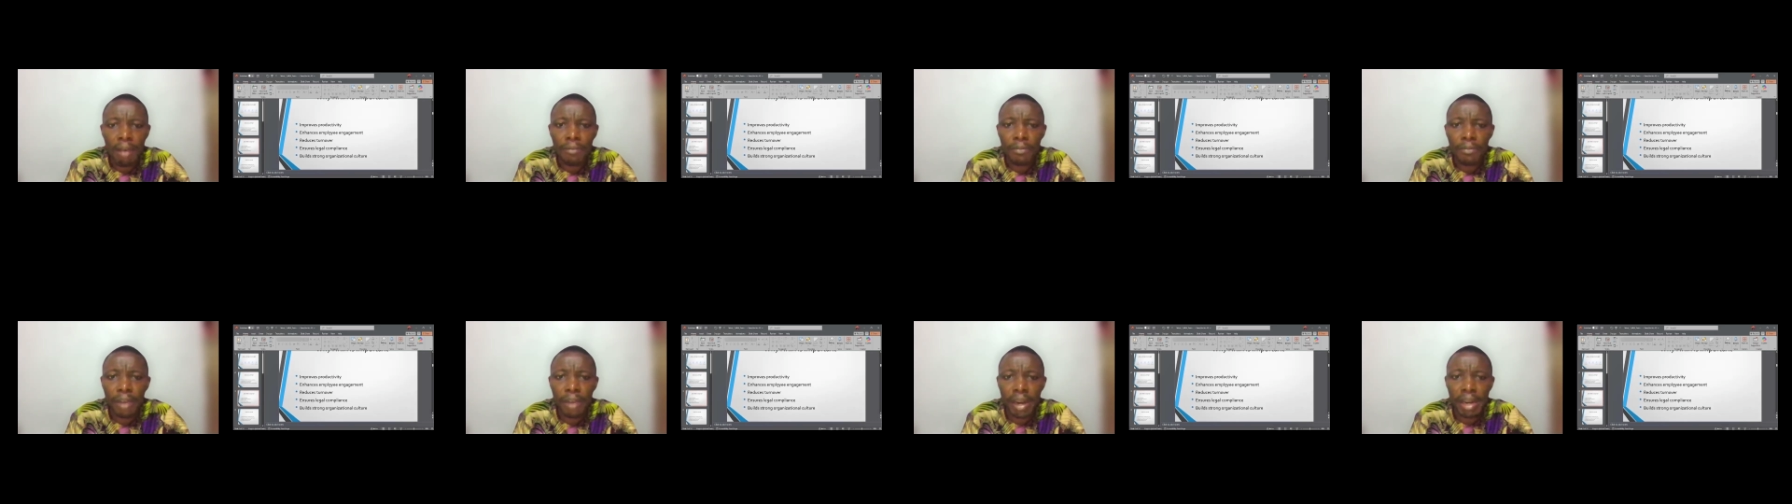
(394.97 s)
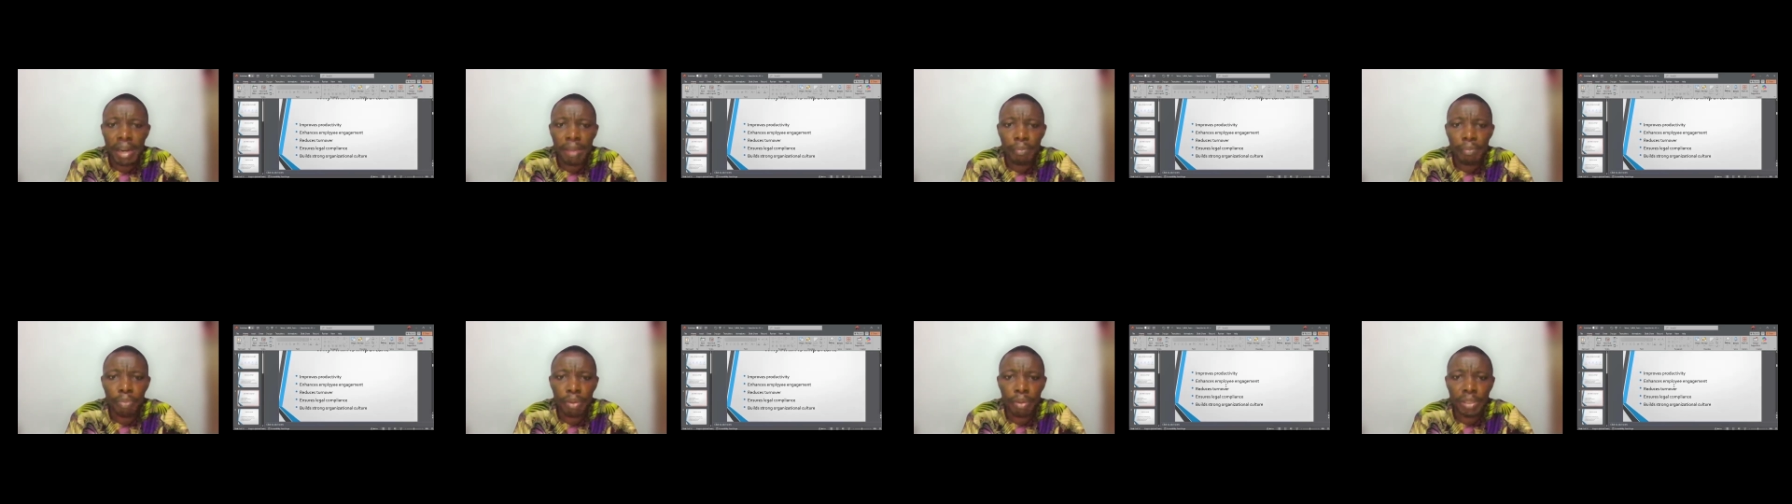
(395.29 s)

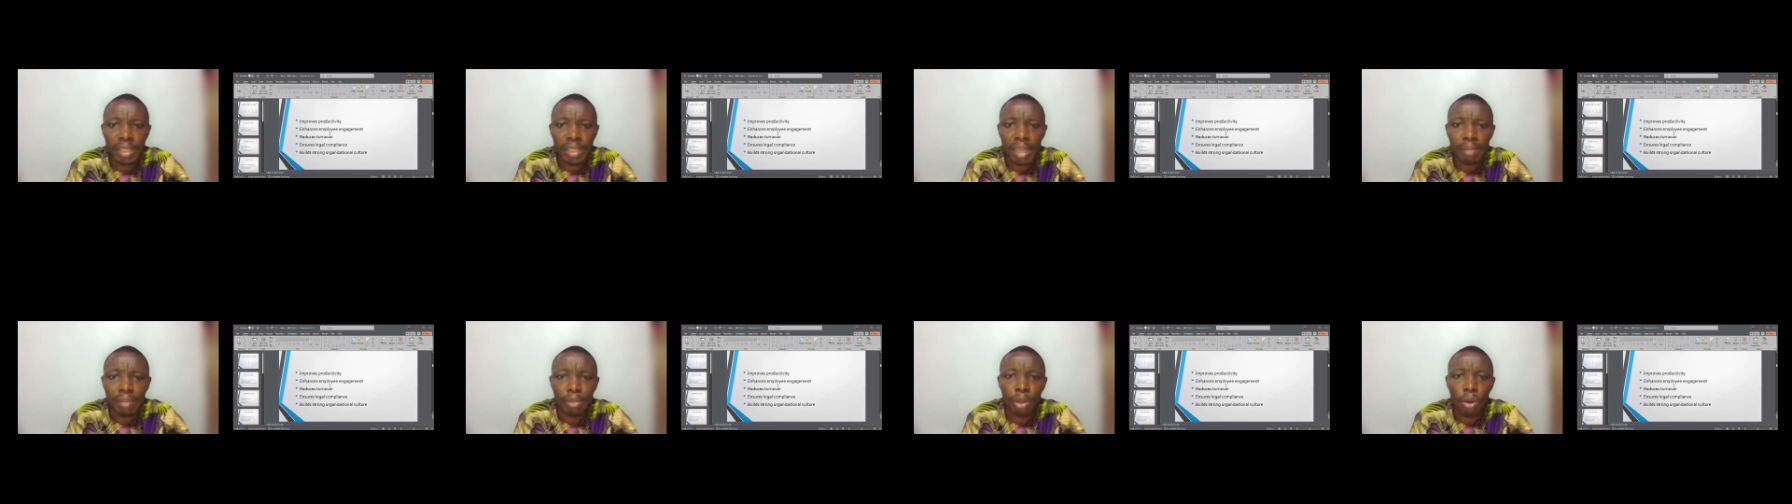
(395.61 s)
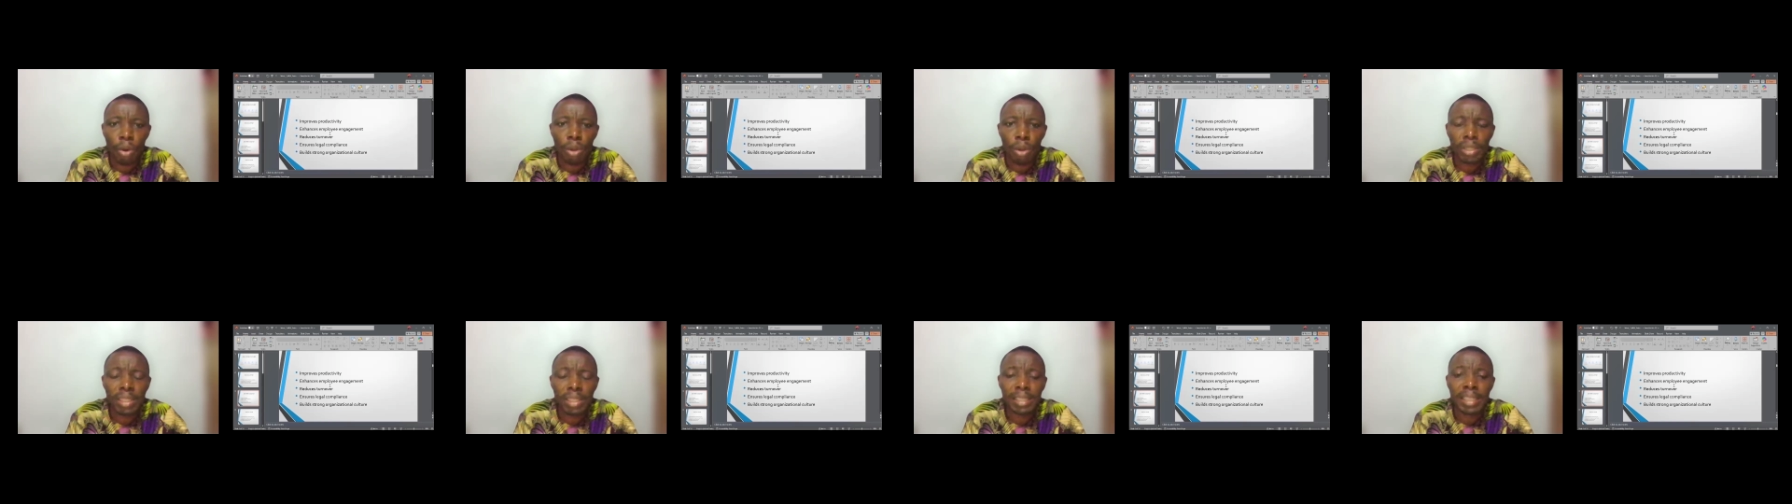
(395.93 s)
very important
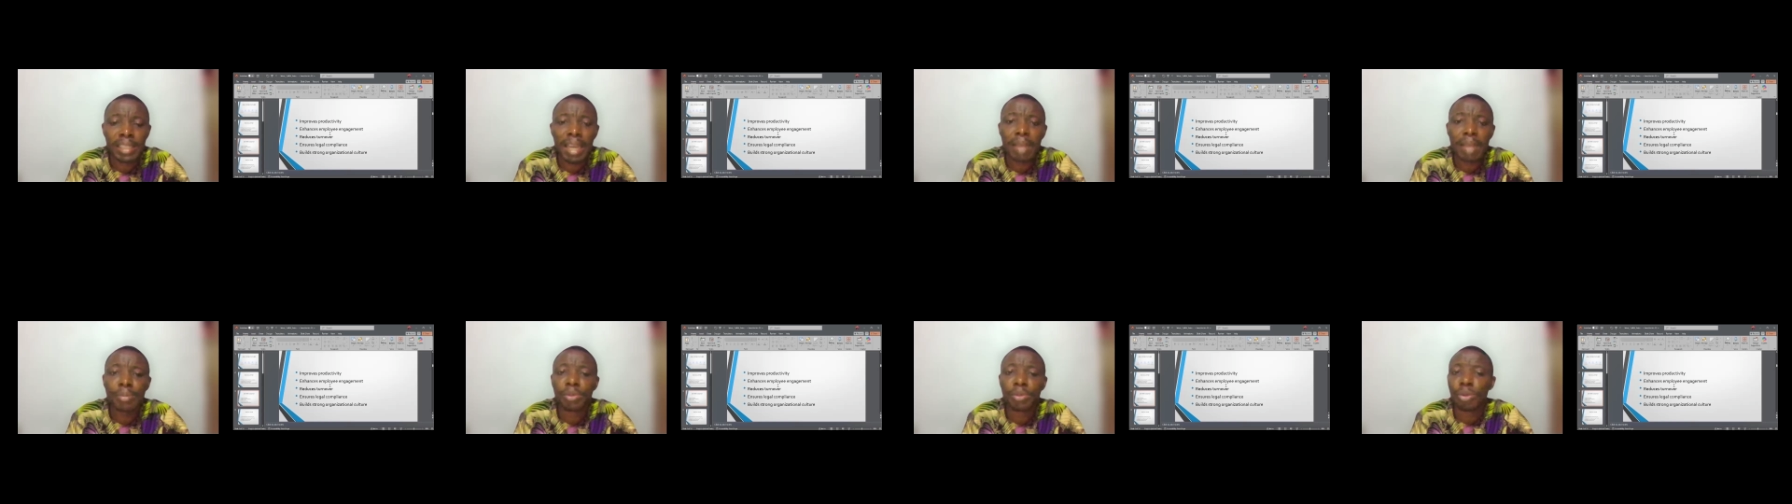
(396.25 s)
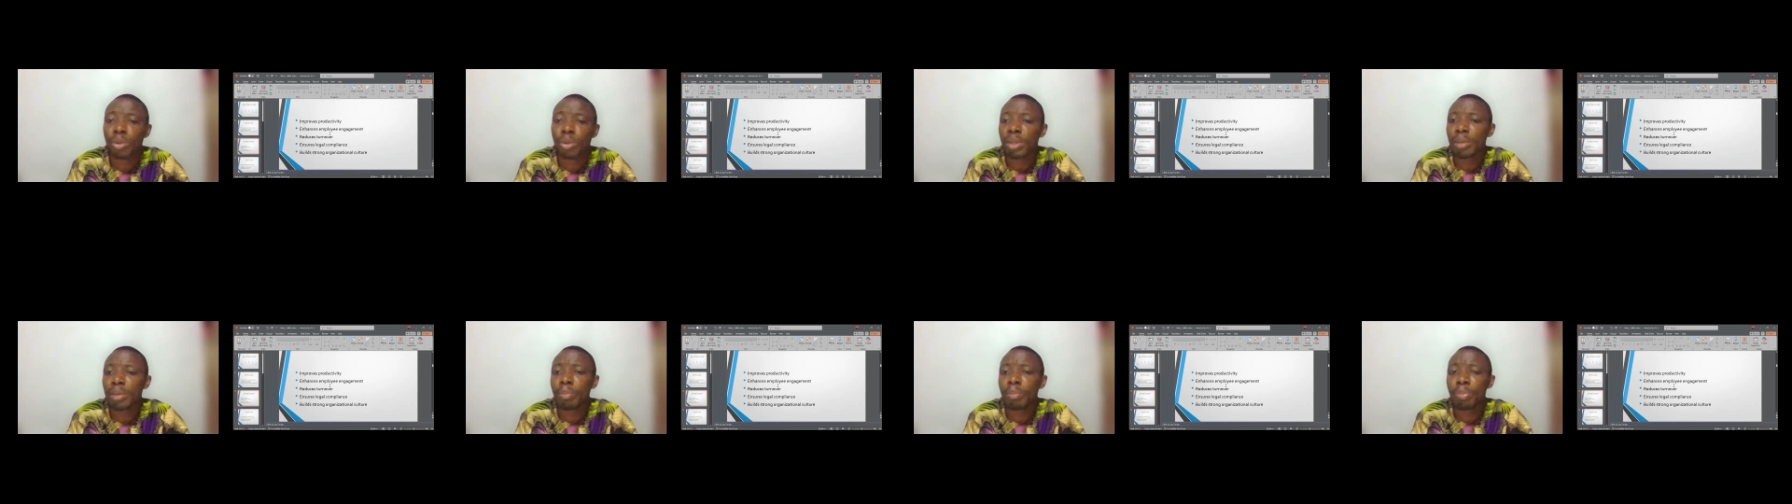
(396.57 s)
because it helps
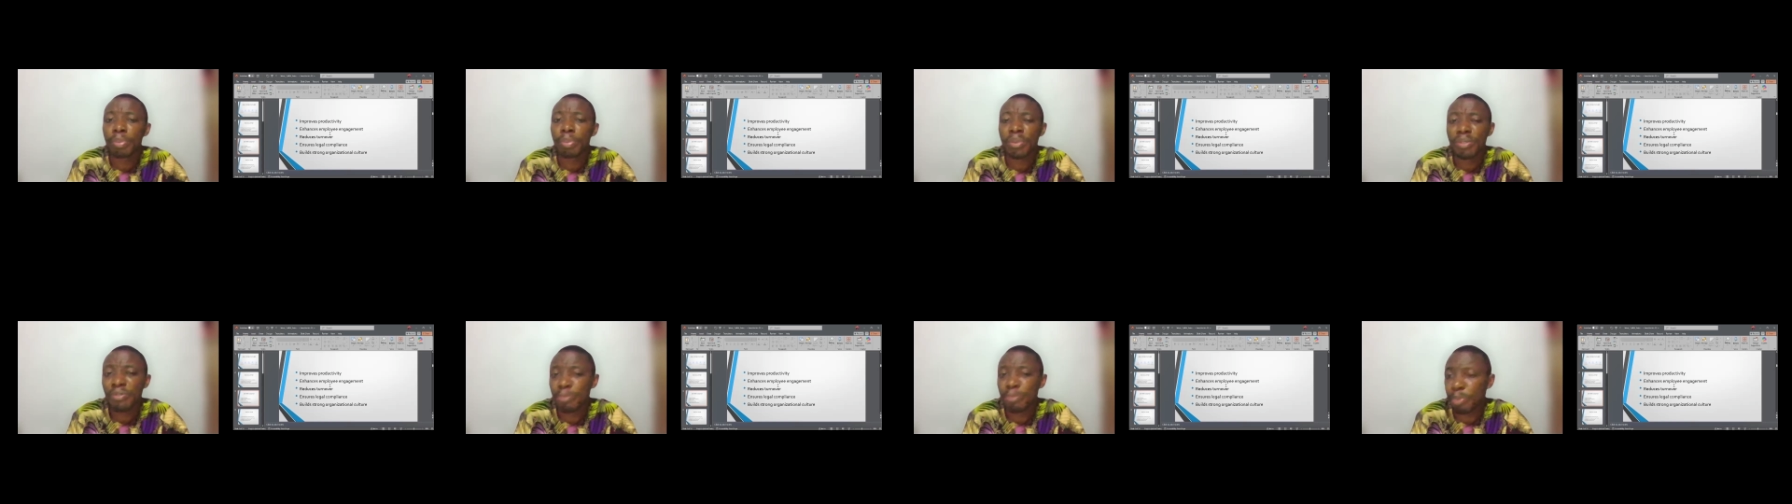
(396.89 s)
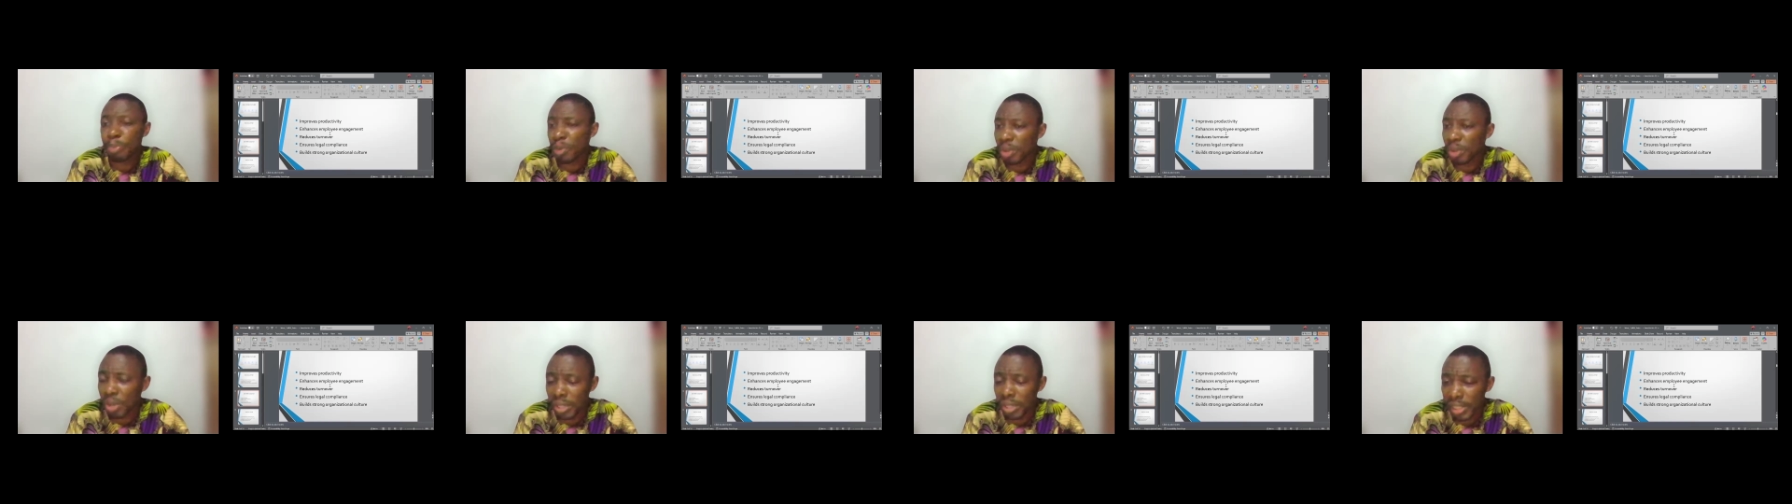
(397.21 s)
to improve
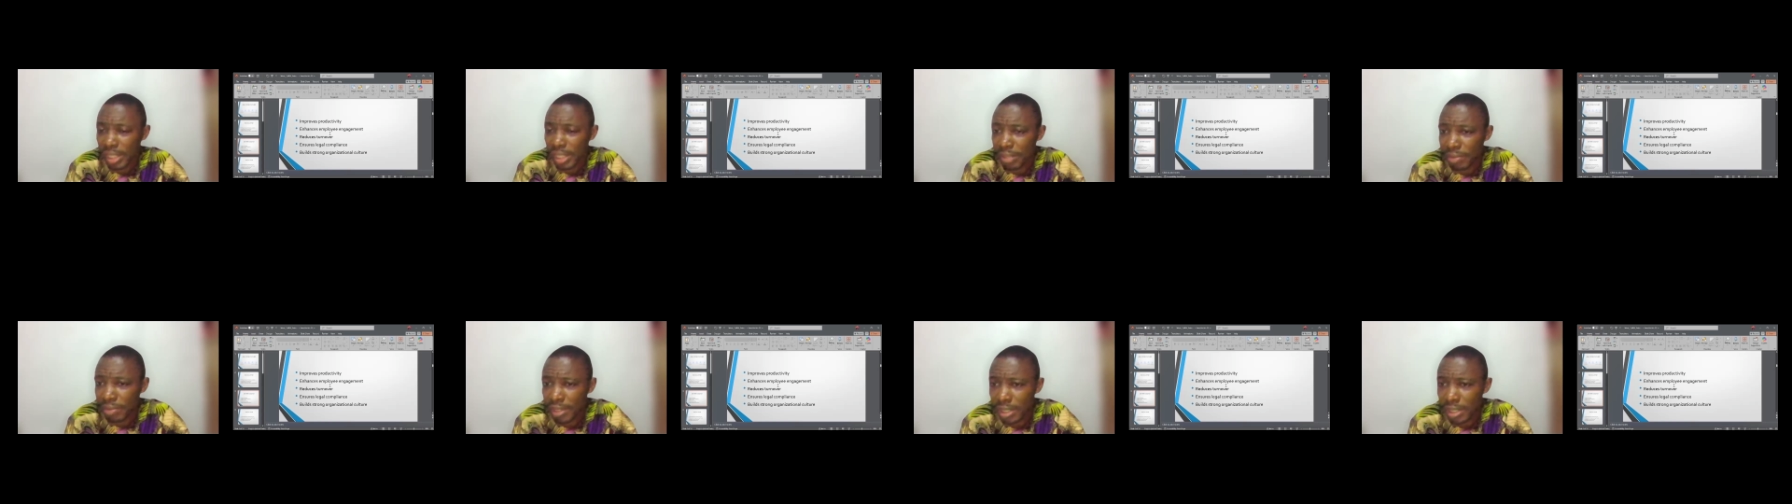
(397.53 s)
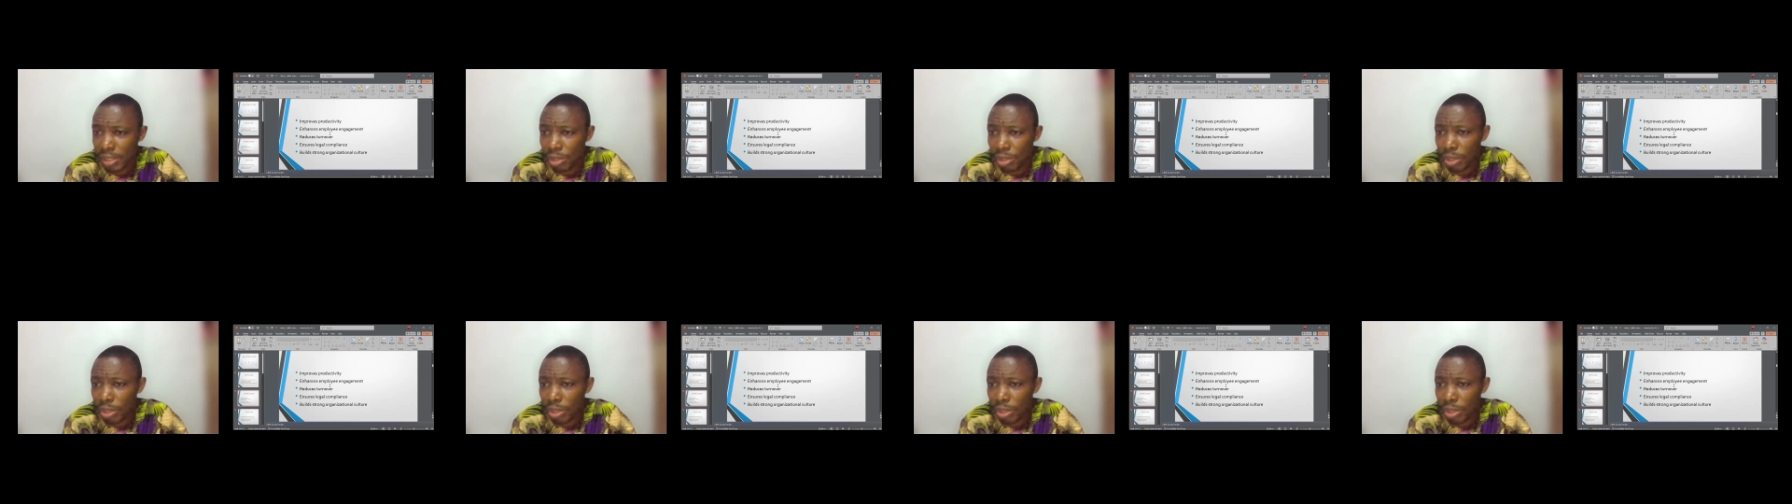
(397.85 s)
productivity.